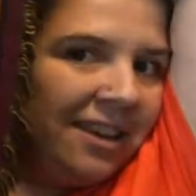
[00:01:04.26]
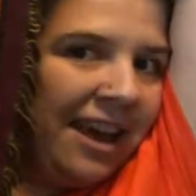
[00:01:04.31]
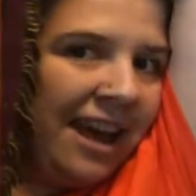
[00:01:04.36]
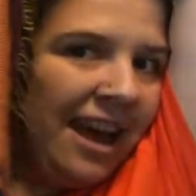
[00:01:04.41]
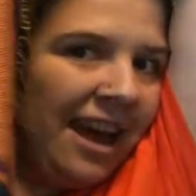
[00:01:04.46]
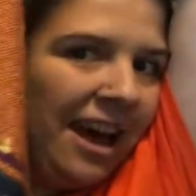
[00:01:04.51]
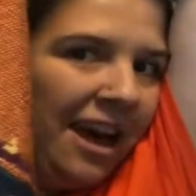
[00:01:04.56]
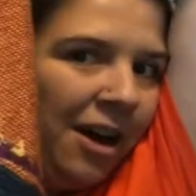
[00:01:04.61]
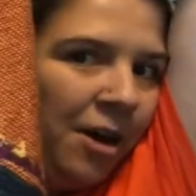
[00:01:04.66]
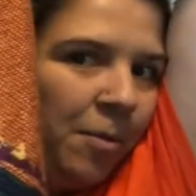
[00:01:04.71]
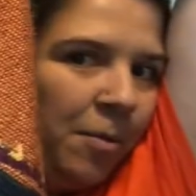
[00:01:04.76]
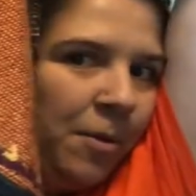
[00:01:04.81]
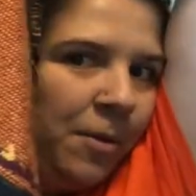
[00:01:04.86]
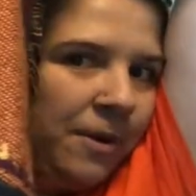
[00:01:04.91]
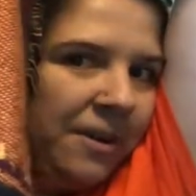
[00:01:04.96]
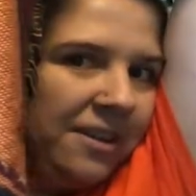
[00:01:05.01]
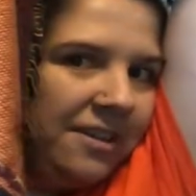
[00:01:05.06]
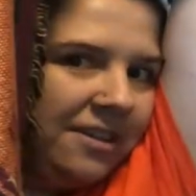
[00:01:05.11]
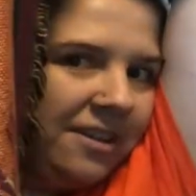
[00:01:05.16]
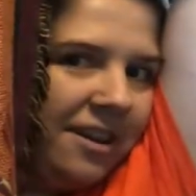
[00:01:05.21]

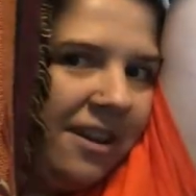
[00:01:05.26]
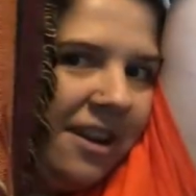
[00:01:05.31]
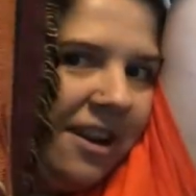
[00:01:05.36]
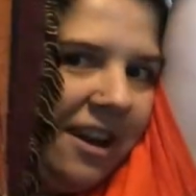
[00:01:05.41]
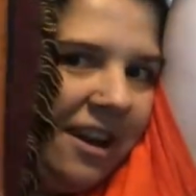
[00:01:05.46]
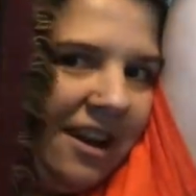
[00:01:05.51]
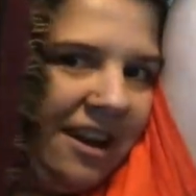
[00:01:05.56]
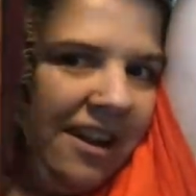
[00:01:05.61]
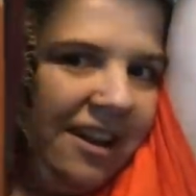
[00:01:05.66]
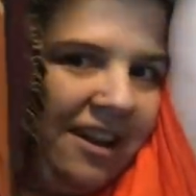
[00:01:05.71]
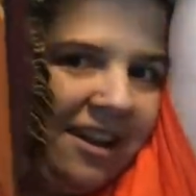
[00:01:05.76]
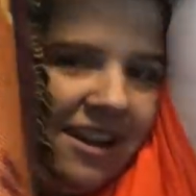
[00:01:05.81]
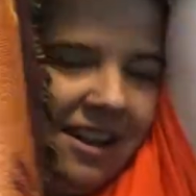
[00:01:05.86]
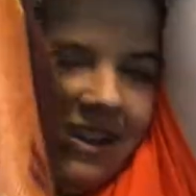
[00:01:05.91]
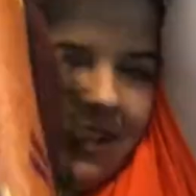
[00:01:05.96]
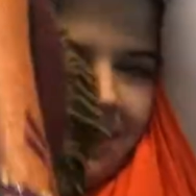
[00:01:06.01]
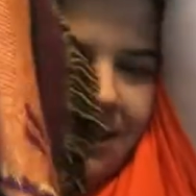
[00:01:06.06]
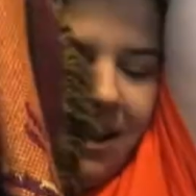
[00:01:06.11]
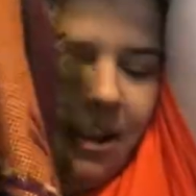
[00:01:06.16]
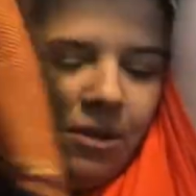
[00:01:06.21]
cowboys on it,
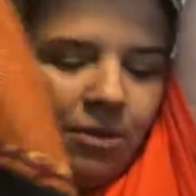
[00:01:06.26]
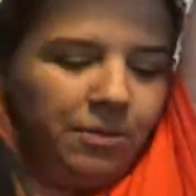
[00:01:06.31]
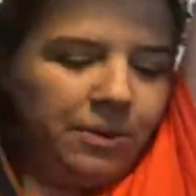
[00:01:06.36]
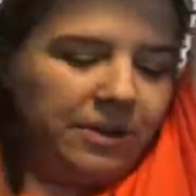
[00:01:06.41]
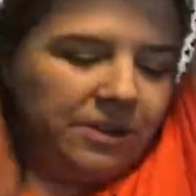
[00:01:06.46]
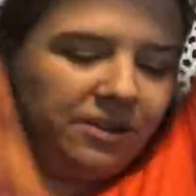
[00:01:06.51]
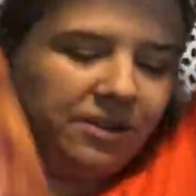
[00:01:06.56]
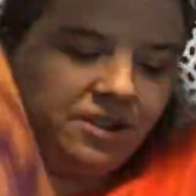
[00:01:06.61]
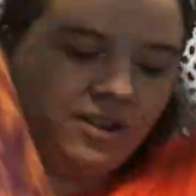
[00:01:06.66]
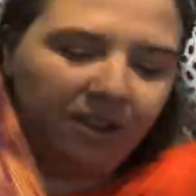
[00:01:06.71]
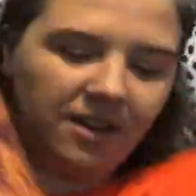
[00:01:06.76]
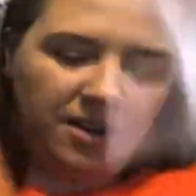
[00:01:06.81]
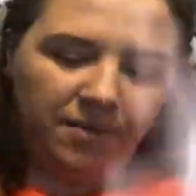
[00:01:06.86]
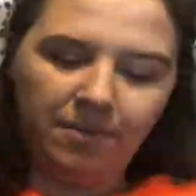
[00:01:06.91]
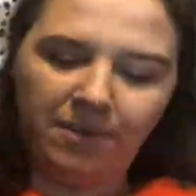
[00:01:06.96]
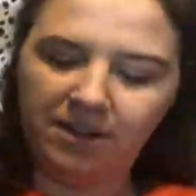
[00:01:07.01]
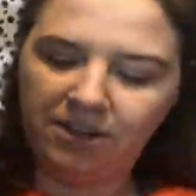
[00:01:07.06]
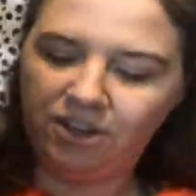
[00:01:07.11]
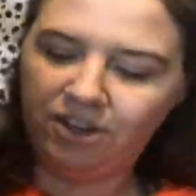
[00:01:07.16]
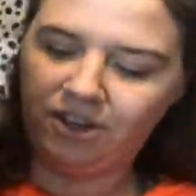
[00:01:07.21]
and Southwestern, I
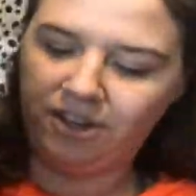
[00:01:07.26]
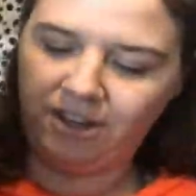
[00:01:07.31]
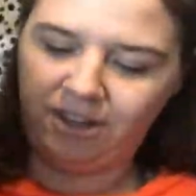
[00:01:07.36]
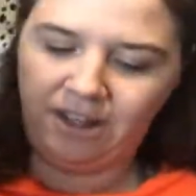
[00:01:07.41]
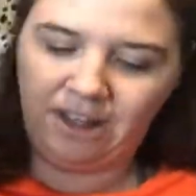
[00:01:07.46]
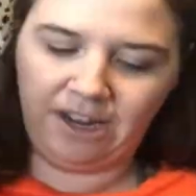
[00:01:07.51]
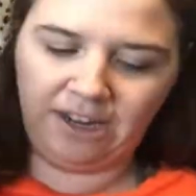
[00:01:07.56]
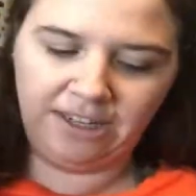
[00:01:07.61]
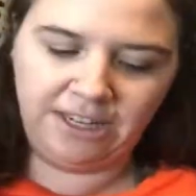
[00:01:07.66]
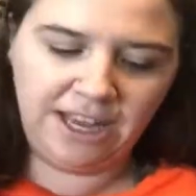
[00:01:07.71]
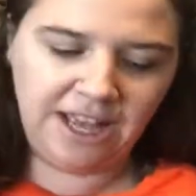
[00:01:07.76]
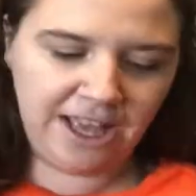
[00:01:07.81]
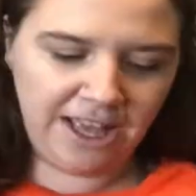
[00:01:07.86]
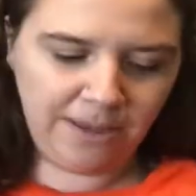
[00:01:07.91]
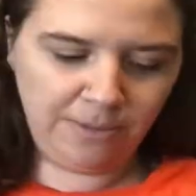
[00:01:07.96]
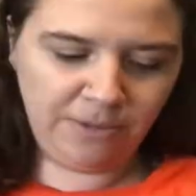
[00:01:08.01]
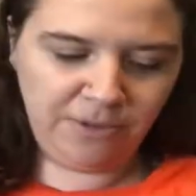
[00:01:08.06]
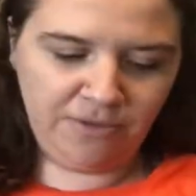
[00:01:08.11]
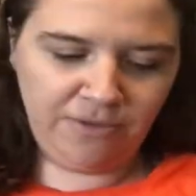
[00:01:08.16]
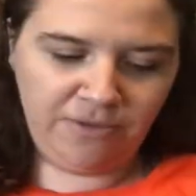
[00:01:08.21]
mentioned it a lot of
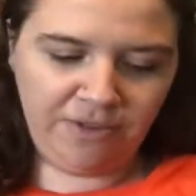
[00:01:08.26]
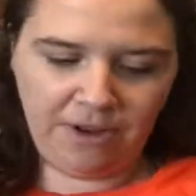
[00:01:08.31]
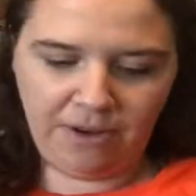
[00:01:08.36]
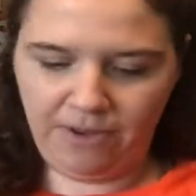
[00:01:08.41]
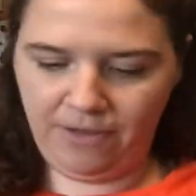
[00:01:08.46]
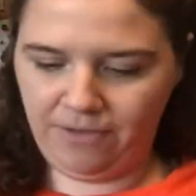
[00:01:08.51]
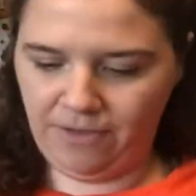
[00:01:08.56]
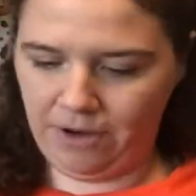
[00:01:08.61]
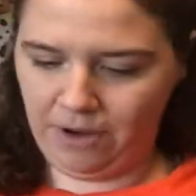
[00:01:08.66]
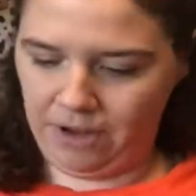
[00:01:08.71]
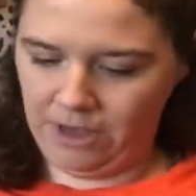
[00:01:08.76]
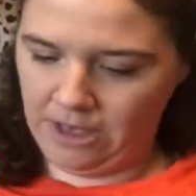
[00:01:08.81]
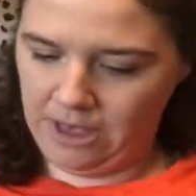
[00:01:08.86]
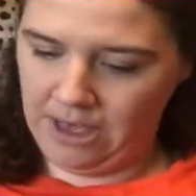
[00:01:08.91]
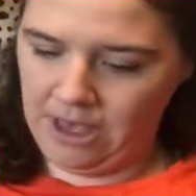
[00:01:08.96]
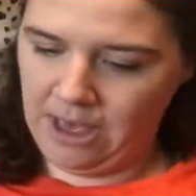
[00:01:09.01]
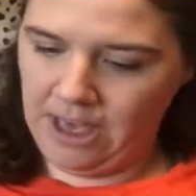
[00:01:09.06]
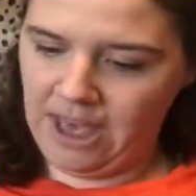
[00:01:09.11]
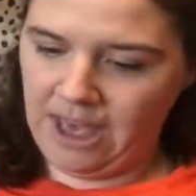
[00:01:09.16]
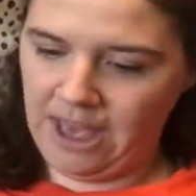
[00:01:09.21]
times, very, very
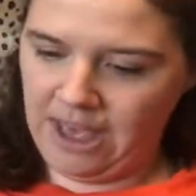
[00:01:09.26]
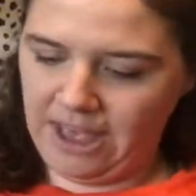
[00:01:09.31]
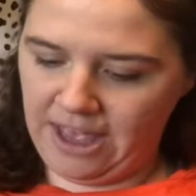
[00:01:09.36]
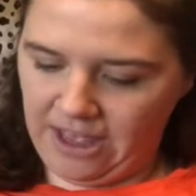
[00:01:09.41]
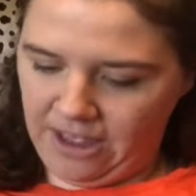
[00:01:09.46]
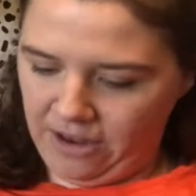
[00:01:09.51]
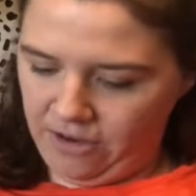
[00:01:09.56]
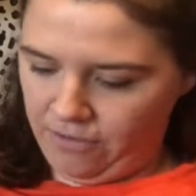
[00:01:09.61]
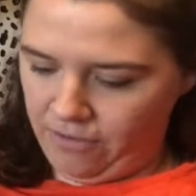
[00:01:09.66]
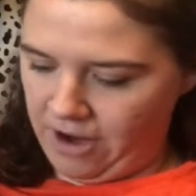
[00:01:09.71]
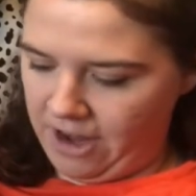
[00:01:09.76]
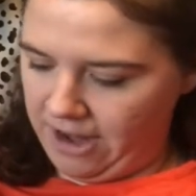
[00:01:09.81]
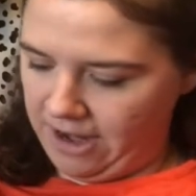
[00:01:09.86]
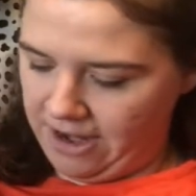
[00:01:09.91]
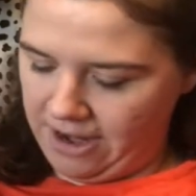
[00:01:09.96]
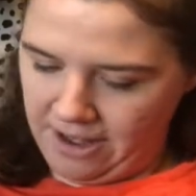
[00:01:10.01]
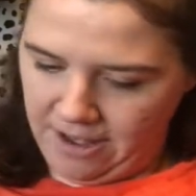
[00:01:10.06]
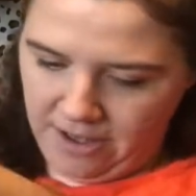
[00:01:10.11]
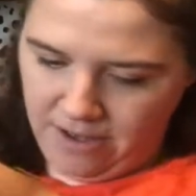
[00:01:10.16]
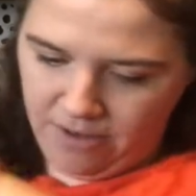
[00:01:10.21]
in right
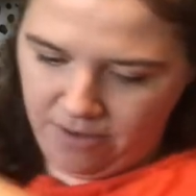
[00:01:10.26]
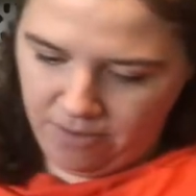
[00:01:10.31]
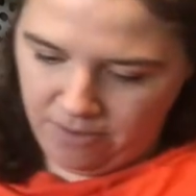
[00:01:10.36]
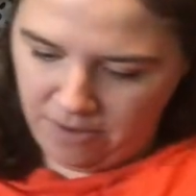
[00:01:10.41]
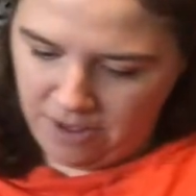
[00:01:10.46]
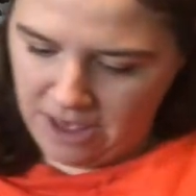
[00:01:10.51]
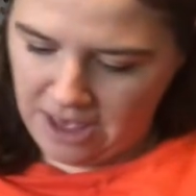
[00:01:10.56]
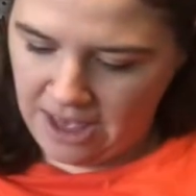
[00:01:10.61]
now.